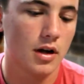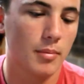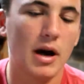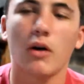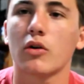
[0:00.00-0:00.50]

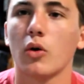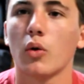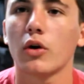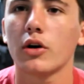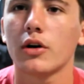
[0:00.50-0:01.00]
about
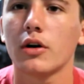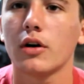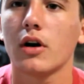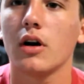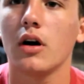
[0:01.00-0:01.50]

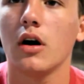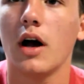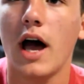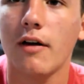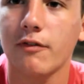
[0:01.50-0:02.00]
quarter,
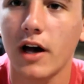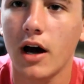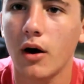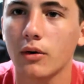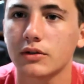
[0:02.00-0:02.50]
half
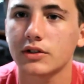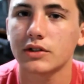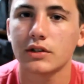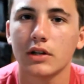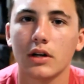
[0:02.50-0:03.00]

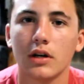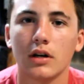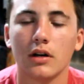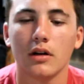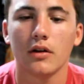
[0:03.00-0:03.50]
ounce,
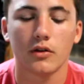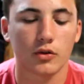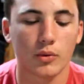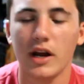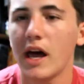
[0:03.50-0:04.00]

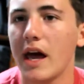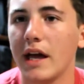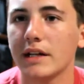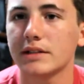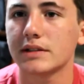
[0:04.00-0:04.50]

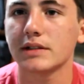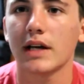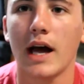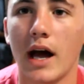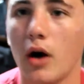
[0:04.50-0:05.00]
3/8
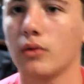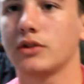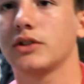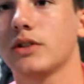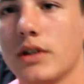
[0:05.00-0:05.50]

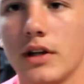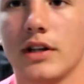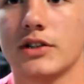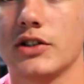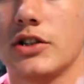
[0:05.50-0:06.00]
ounce.
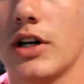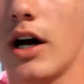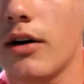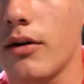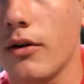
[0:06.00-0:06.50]
This is just,
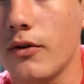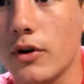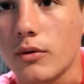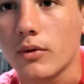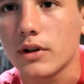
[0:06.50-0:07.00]
I don't know if
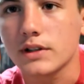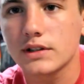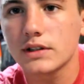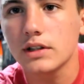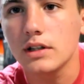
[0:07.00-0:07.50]
you can really
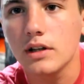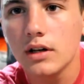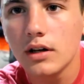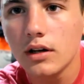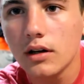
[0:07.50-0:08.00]
see,
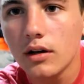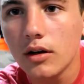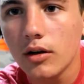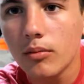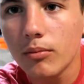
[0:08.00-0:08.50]

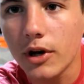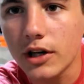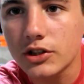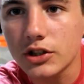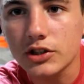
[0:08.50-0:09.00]

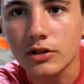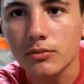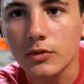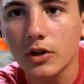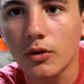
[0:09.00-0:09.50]
but it's just
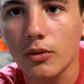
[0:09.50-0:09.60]
some